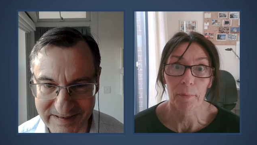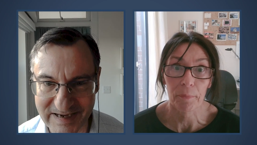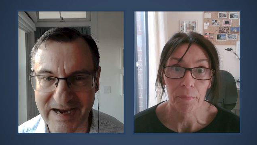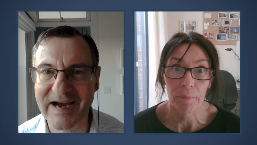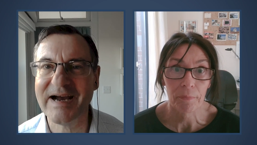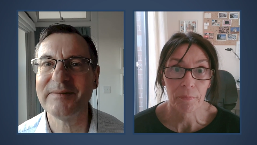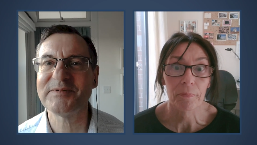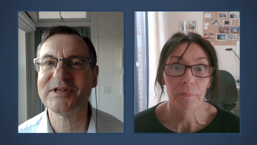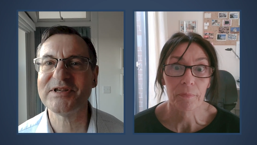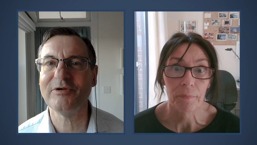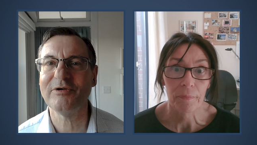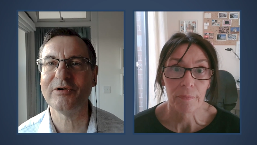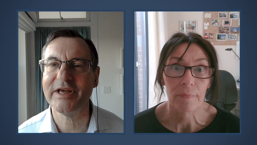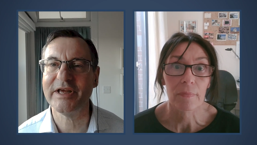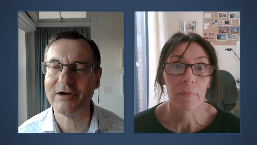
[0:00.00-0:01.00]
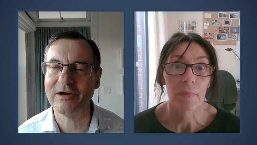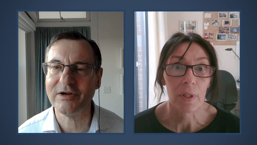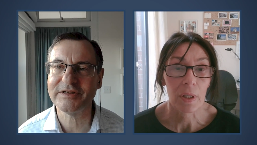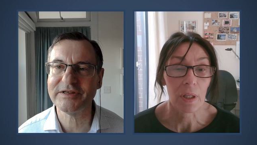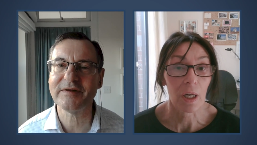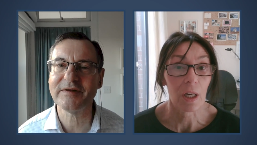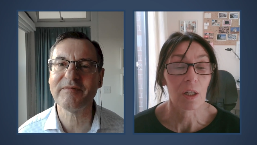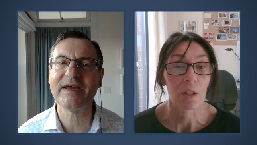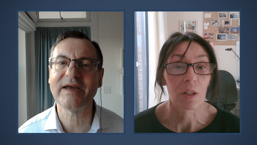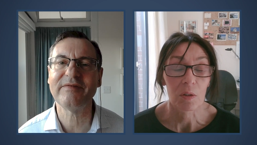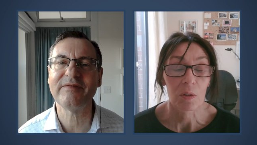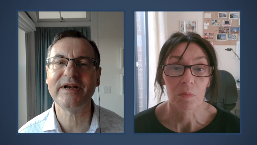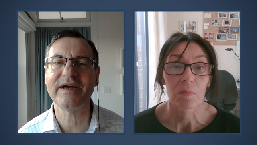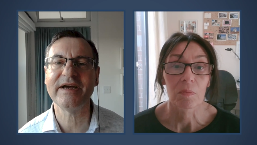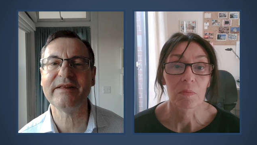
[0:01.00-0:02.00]
Speaker 1: Yeah, absolutely. You learn something yeah.
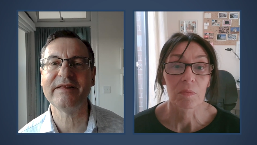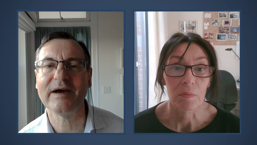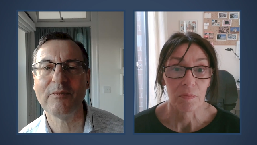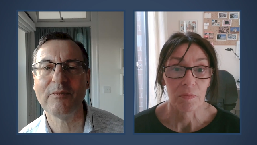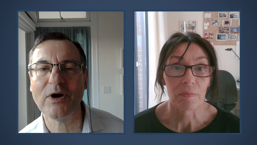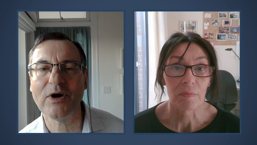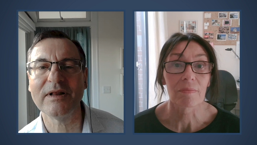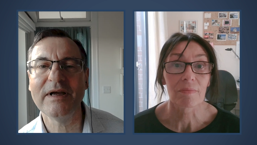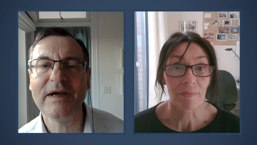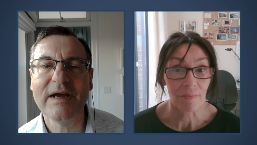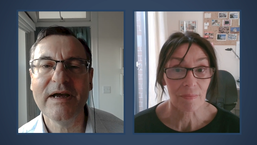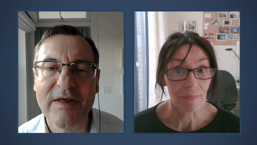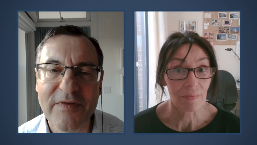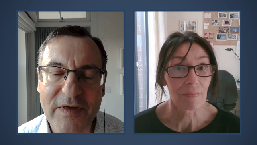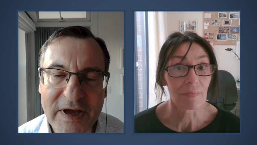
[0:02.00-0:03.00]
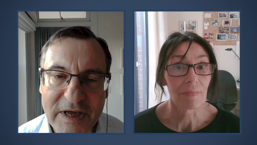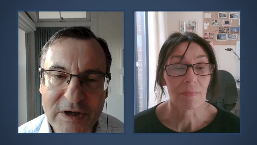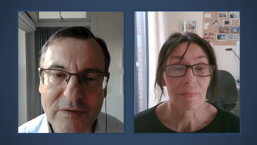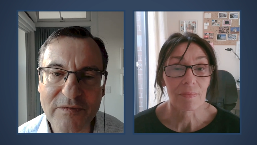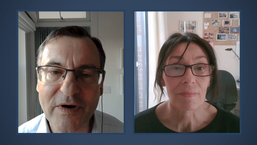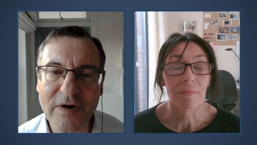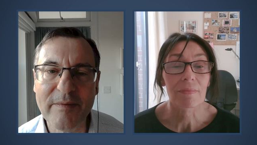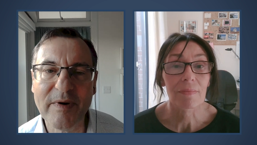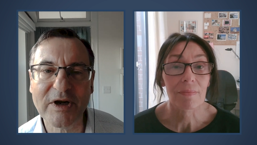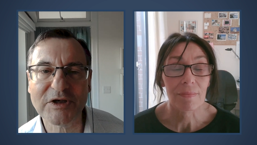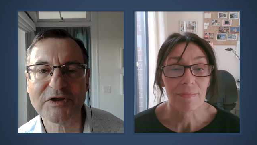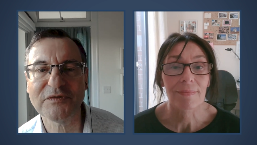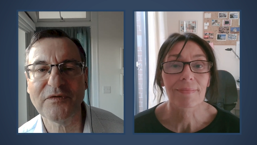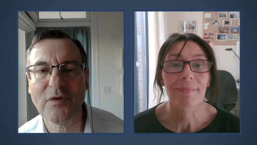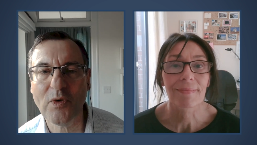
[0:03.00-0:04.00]
every day there. Well, thank you very
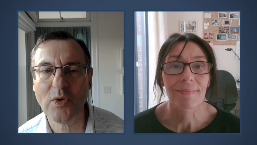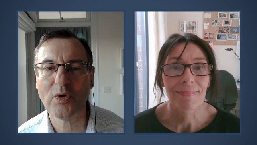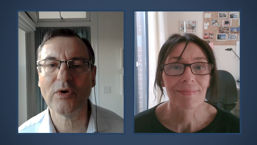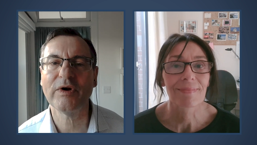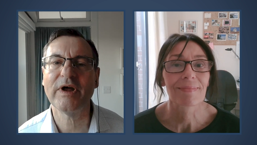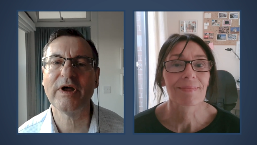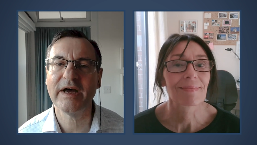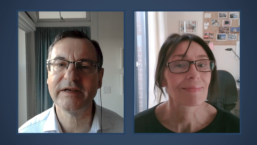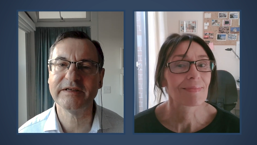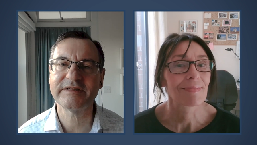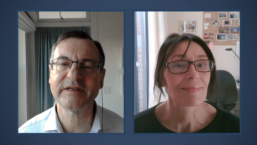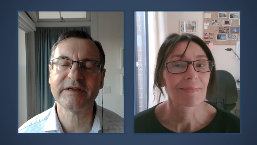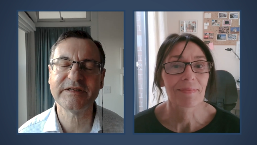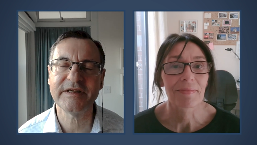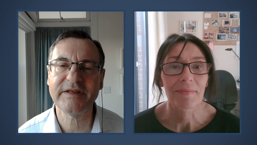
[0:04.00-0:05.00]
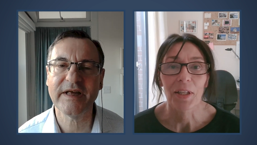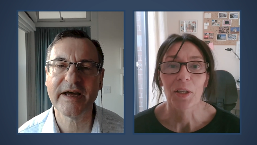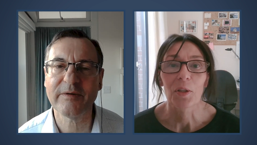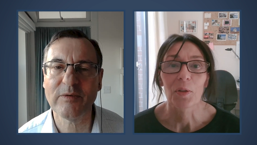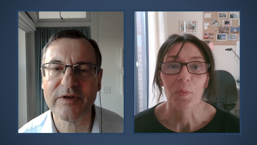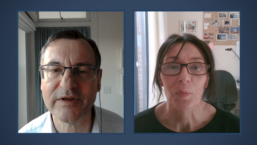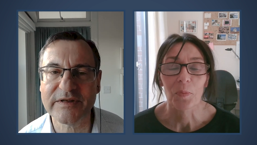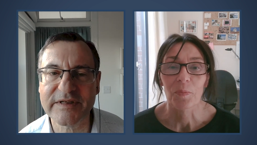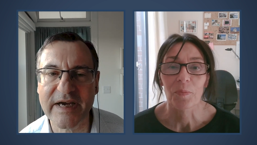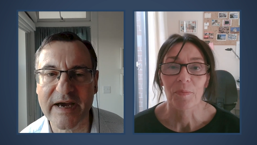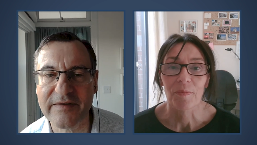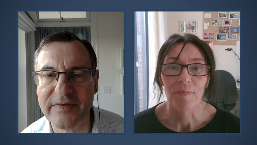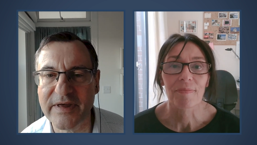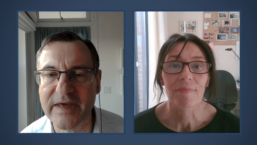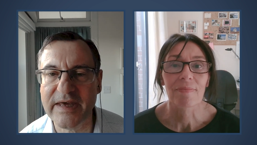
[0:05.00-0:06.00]
much for uh, discussing that with us,
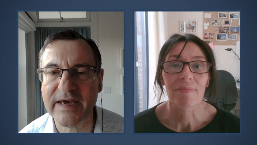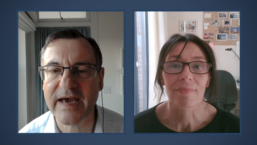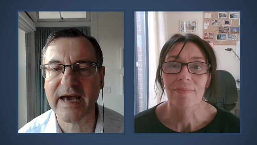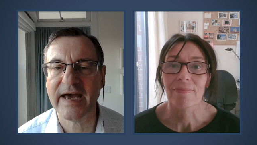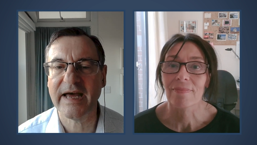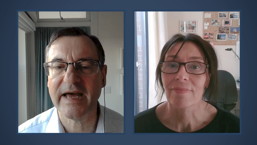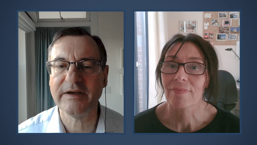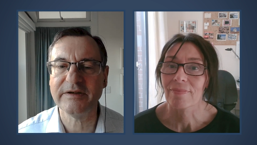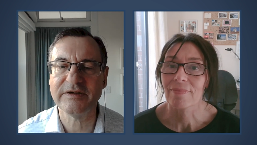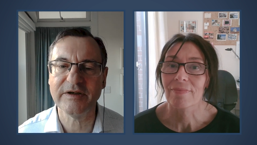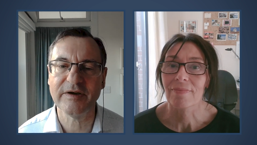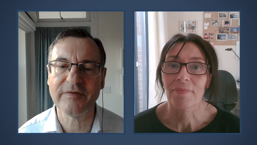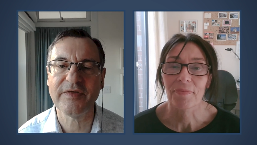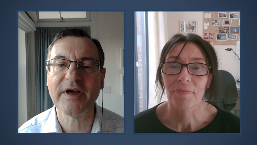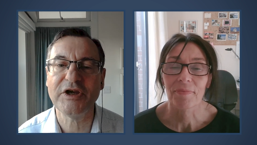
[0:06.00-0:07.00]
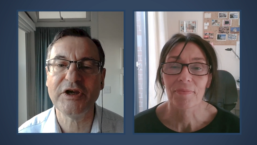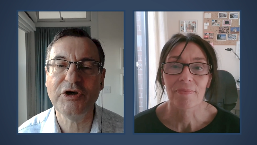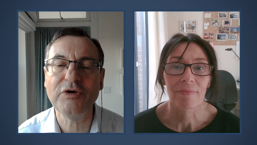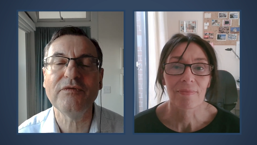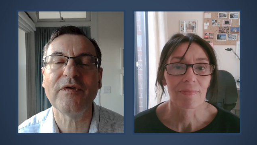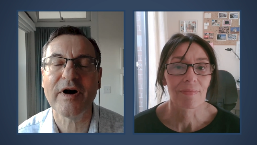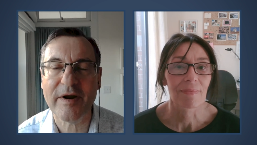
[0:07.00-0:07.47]
Cathy. And uh, thank you very